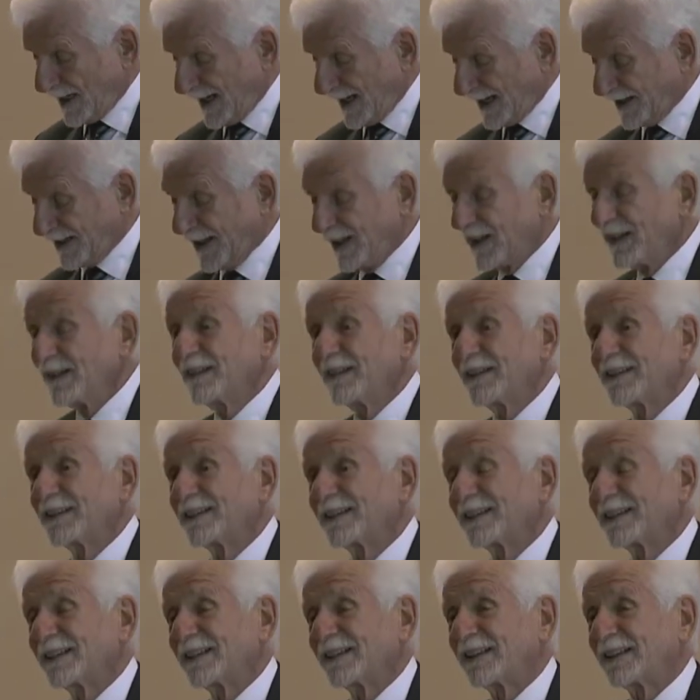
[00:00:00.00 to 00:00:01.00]
And then
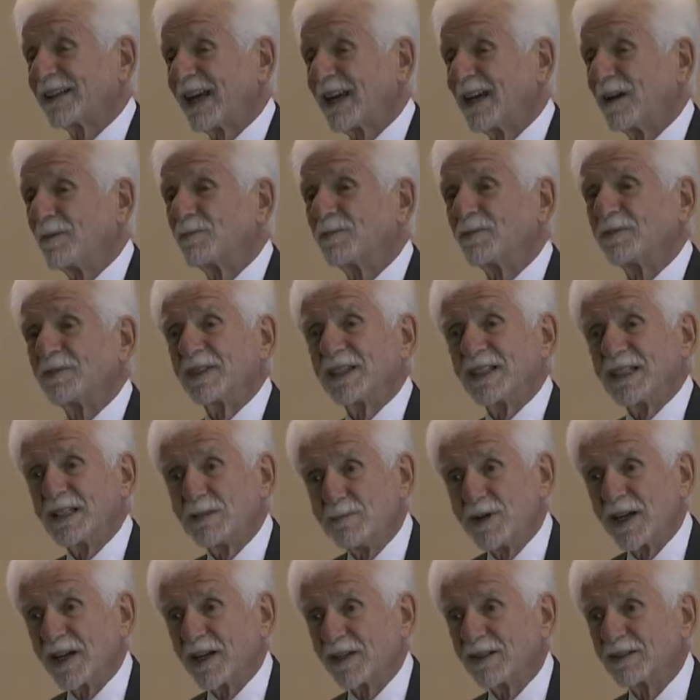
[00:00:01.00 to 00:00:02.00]
came
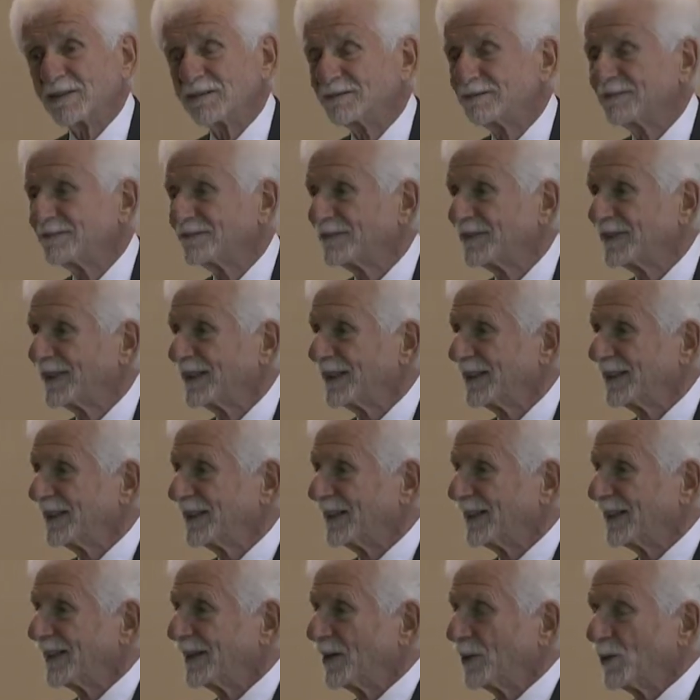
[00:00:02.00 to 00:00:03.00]
email,
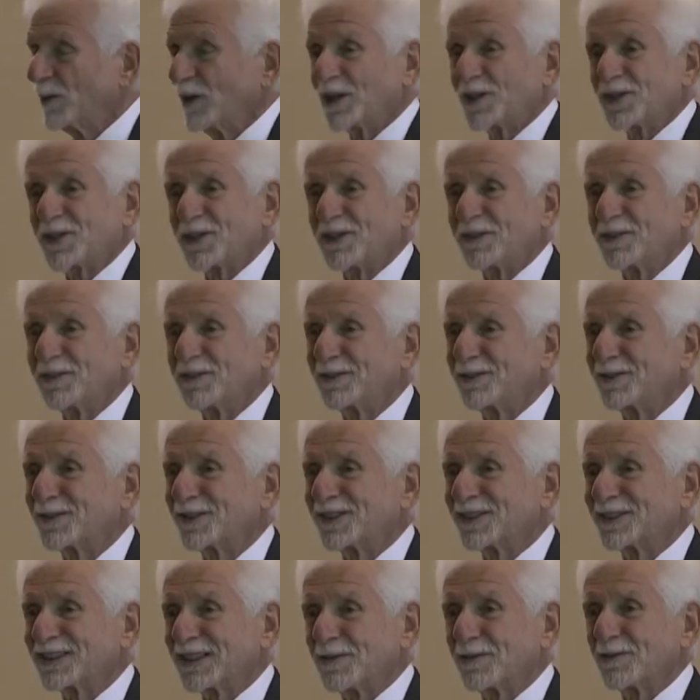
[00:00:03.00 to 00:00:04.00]
which
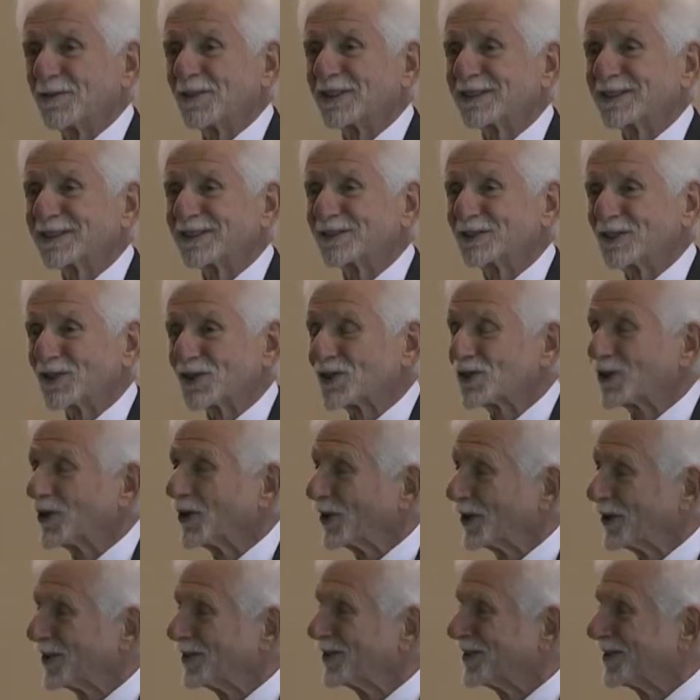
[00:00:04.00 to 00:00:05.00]
to some of us is a
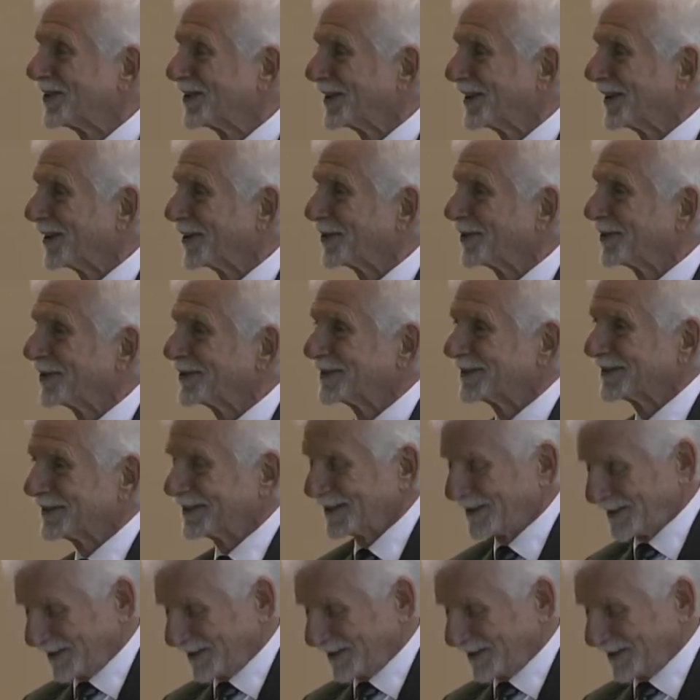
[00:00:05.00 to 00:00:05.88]
scourge, to others